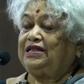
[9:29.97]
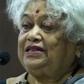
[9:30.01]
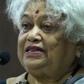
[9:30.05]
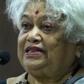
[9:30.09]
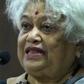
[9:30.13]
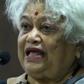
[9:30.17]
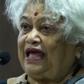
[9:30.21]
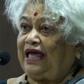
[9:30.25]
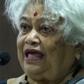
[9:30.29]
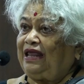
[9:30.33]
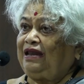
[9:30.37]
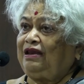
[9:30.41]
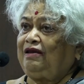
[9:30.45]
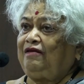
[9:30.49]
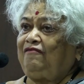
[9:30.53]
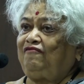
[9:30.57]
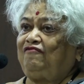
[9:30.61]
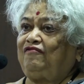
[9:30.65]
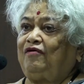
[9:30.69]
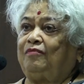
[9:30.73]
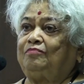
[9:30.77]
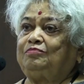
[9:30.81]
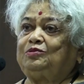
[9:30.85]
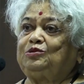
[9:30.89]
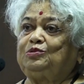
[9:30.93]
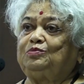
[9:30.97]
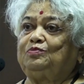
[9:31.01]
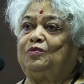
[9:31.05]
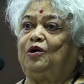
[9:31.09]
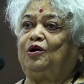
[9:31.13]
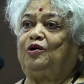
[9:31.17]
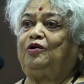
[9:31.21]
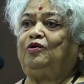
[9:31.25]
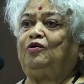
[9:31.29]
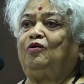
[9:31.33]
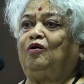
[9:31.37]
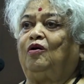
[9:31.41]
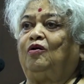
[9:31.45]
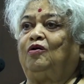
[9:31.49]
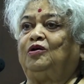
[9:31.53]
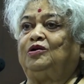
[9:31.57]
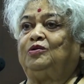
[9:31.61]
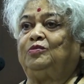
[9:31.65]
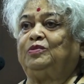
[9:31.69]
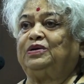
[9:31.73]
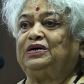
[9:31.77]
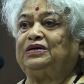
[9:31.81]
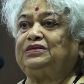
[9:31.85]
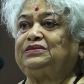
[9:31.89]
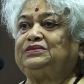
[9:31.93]
Then from tomorrow
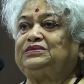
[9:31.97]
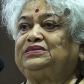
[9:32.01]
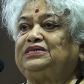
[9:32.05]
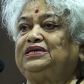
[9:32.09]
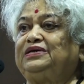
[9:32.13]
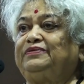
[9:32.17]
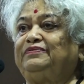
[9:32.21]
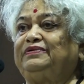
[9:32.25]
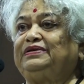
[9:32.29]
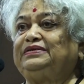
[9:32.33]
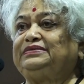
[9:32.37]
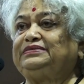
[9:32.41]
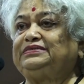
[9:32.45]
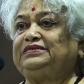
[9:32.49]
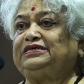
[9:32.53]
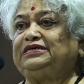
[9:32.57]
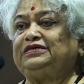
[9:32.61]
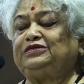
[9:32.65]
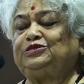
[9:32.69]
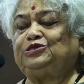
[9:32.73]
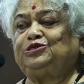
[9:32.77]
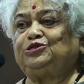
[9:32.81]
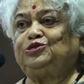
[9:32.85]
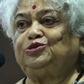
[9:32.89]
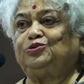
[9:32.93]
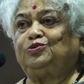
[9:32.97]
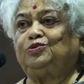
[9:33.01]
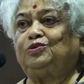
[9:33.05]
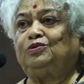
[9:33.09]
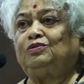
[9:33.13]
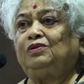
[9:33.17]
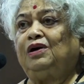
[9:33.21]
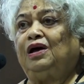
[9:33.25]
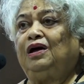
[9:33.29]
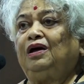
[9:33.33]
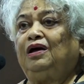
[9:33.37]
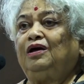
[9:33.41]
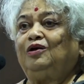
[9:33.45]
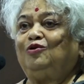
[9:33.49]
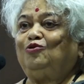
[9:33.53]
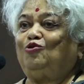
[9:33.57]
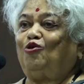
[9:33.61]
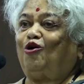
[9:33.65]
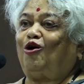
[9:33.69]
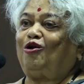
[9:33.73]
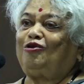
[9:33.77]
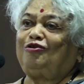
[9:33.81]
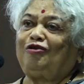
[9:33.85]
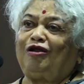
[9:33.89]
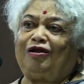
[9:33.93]
onwards, he will teach you
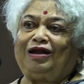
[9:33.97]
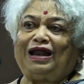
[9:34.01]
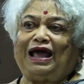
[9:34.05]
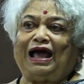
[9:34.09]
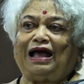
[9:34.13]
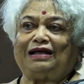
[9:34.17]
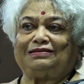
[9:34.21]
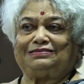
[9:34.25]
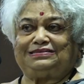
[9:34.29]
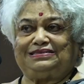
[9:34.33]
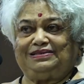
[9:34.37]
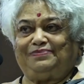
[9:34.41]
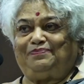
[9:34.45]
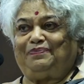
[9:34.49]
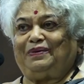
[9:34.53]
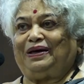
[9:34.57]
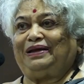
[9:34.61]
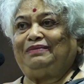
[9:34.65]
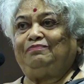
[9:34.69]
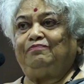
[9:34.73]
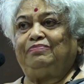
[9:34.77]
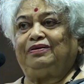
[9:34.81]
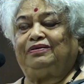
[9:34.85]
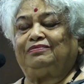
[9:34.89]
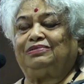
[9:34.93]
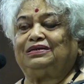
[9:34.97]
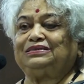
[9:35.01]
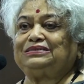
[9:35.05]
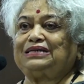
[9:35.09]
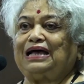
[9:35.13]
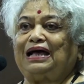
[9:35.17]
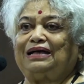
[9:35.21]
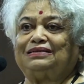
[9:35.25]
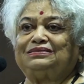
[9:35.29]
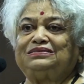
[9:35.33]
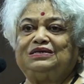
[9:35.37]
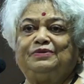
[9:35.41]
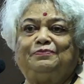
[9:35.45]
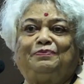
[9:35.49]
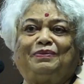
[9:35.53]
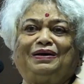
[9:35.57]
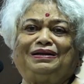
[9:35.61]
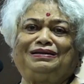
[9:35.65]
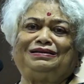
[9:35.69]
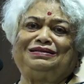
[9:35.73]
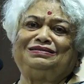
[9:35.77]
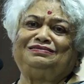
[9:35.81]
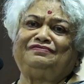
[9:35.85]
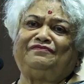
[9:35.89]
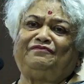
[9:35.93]
not on hasipat, because
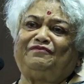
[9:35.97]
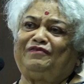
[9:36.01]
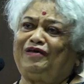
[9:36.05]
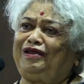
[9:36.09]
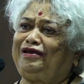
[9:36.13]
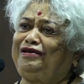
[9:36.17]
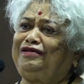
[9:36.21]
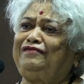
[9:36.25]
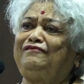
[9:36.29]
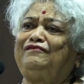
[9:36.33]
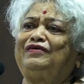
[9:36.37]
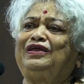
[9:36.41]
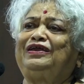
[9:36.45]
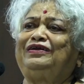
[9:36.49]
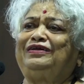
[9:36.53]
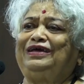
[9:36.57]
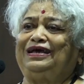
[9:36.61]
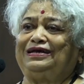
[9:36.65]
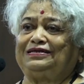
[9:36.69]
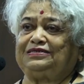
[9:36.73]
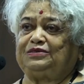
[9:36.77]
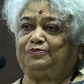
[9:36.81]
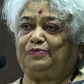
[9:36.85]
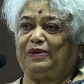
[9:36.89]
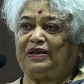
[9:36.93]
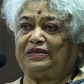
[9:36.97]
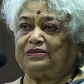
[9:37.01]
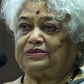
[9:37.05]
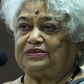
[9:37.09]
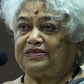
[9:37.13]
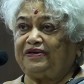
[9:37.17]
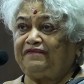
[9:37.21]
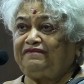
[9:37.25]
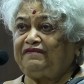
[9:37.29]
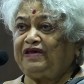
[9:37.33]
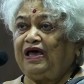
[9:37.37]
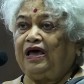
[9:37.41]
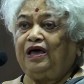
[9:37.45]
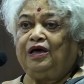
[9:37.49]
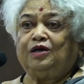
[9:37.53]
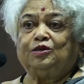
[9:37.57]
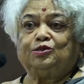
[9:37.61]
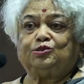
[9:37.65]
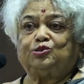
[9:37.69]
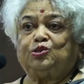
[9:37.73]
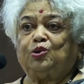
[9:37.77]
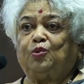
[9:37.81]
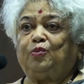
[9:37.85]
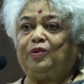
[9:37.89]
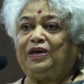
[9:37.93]
hasipat is very, very expensive.
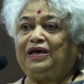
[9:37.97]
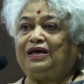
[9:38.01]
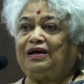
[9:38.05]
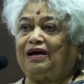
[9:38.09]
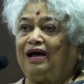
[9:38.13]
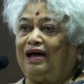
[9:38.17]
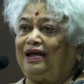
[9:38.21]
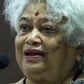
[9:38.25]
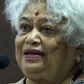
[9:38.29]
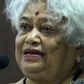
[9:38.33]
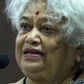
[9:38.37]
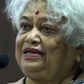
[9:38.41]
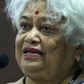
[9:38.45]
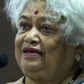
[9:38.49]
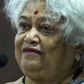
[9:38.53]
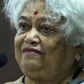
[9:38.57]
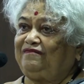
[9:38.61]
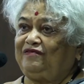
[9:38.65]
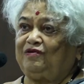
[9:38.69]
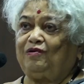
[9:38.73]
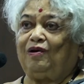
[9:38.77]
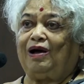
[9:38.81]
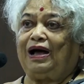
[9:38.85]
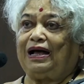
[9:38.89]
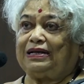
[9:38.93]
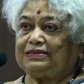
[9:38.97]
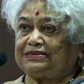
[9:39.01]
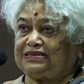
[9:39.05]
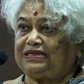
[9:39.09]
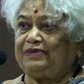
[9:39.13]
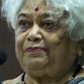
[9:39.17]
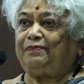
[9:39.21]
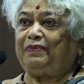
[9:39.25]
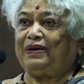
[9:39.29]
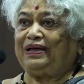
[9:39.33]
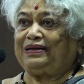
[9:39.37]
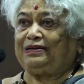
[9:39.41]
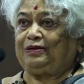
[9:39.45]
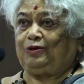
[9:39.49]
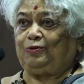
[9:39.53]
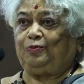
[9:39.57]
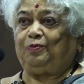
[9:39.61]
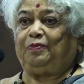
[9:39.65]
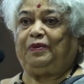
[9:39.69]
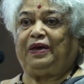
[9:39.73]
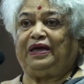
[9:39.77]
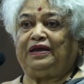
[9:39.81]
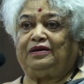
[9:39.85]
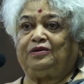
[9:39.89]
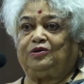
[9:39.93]
So we can't give you hasipat to
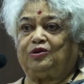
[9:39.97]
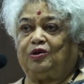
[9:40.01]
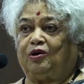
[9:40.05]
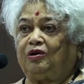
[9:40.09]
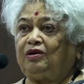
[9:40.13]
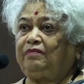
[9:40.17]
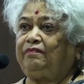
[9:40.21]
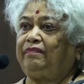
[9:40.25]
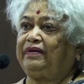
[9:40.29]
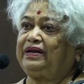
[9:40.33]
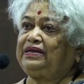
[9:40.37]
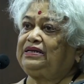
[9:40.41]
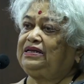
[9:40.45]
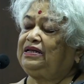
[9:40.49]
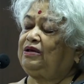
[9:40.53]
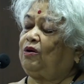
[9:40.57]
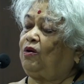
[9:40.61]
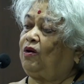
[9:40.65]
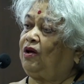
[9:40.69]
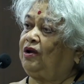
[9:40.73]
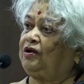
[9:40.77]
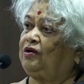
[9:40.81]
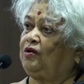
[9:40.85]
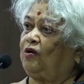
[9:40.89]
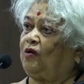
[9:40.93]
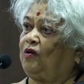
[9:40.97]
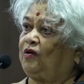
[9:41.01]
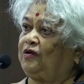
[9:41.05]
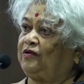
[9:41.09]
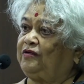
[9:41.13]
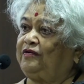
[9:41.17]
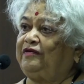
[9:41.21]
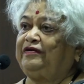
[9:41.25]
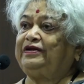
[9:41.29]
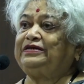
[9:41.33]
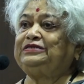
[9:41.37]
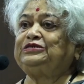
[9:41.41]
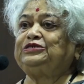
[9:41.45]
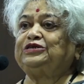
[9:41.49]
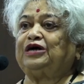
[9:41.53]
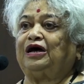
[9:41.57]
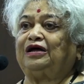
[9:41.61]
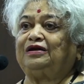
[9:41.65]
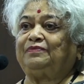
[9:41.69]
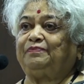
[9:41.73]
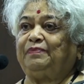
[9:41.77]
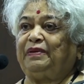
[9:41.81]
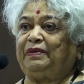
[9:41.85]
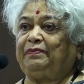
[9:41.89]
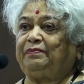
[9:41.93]
paint on, but on ordinary
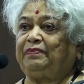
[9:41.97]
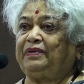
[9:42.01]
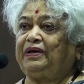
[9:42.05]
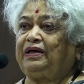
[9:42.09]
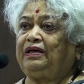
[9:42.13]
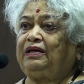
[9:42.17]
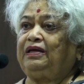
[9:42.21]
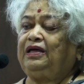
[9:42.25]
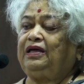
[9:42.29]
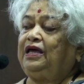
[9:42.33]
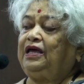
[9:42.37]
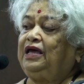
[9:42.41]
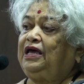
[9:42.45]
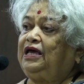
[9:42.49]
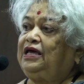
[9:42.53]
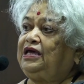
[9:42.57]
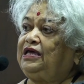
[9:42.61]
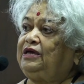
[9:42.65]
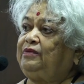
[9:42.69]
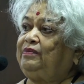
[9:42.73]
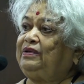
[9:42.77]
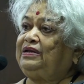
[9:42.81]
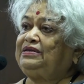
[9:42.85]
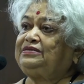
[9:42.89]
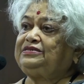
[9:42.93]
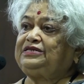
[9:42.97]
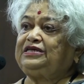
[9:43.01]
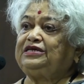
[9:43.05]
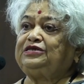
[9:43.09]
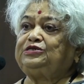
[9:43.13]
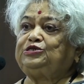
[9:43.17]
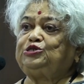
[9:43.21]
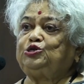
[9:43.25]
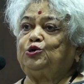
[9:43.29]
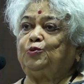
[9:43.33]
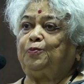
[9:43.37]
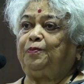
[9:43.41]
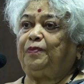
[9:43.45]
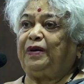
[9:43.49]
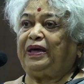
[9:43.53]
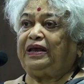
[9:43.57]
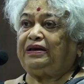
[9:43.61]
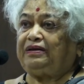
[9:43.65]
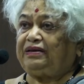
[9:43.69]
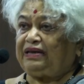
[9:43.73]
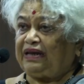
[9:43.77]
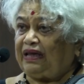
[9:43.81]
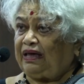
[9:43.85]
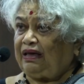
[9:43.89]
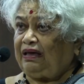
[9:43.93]
chart paper, he will teach you
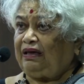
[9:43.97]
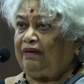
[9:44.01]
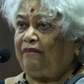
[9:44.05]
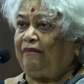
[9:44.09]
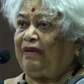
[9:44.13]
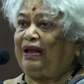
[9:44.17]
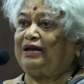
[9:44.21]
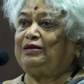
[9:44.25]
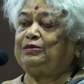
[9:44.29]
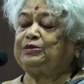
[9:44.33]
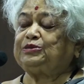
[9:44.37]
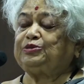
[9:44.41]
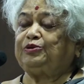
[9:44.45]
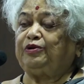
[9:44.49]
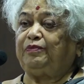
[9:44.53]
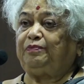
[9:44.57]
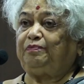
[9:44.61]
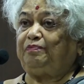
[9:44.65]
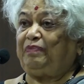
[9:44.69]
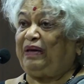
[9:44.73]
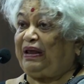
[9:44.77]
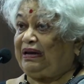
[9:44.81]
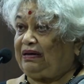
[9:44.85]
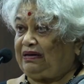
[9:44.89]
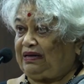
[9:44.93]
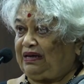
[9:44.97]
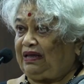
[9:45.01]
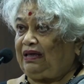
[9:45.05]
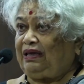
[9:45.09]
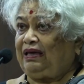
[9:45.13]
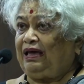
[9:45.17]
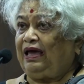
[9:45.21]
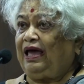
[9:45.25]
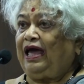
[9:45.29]
painting, manuscript painting.